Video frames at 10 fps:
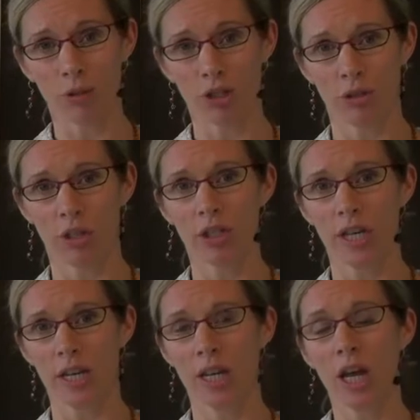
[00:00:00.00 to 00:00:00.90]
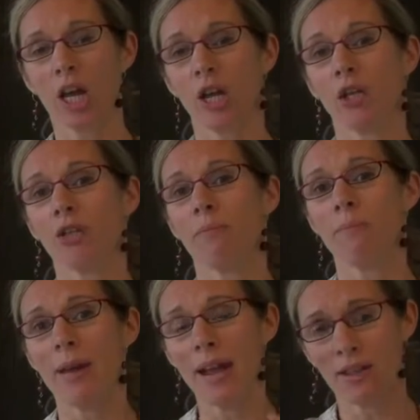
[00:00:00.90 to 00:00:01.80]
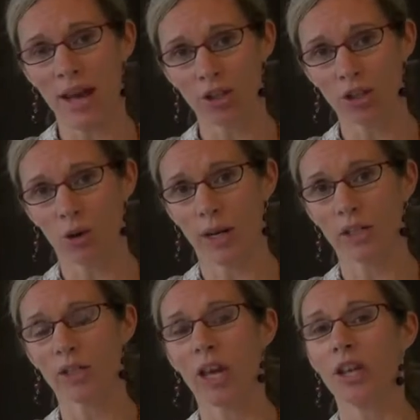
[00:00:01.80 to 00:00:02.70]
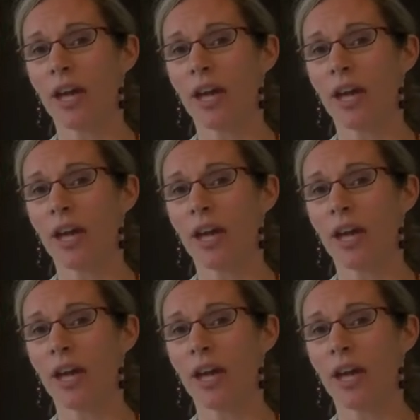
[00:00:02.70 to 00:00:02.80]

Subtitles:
opportunity to make that choice,